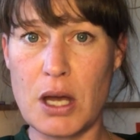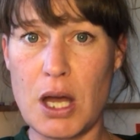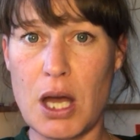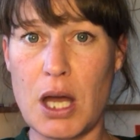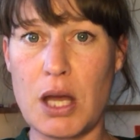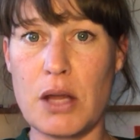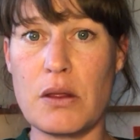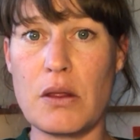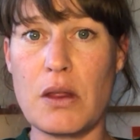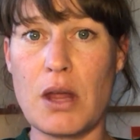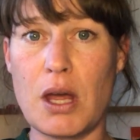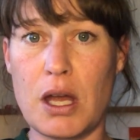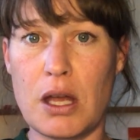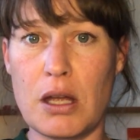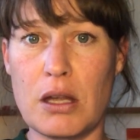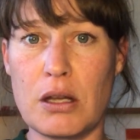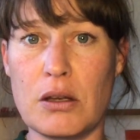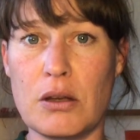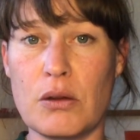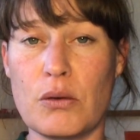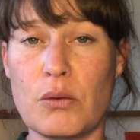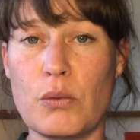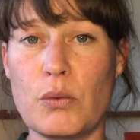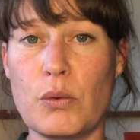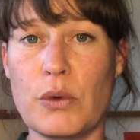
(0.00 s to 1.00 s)
and
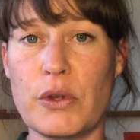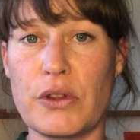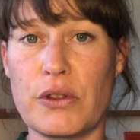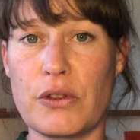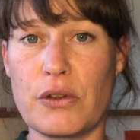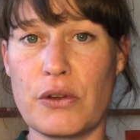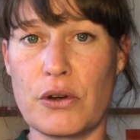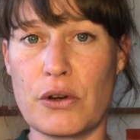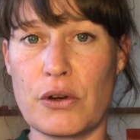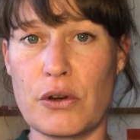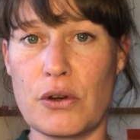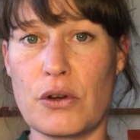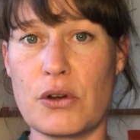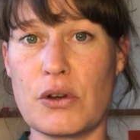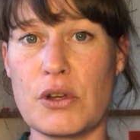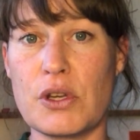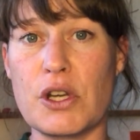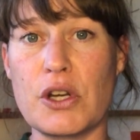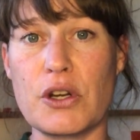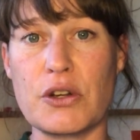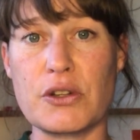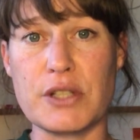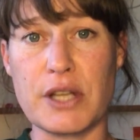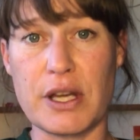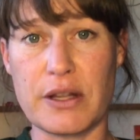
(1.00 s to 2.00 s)
then with your
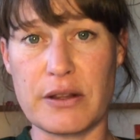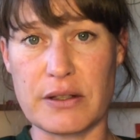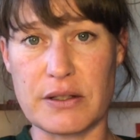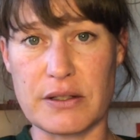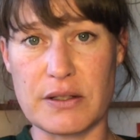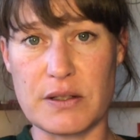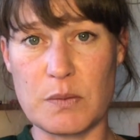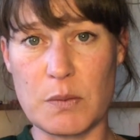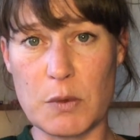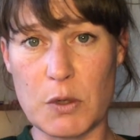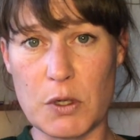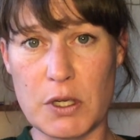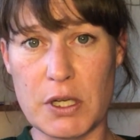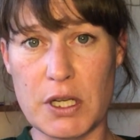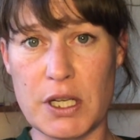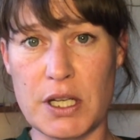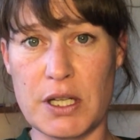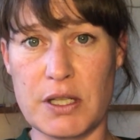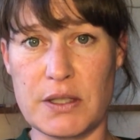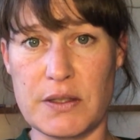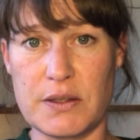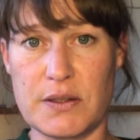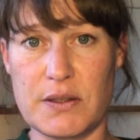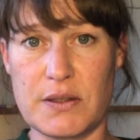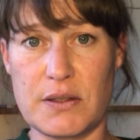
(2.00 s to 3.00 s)
near-death
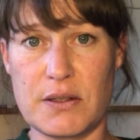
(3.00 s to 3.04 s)
experience,